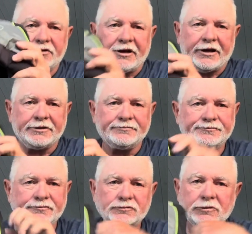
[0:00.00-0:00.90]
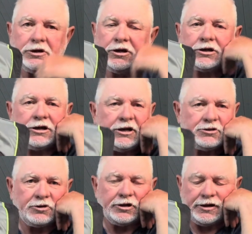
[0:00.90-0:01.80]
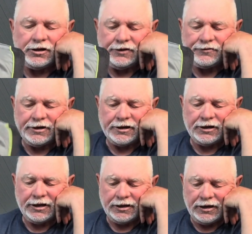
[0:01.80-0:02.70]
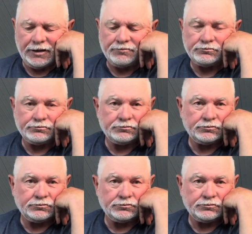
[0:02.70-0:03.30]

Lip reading: jacket. Guys, wear that life jacket. I'm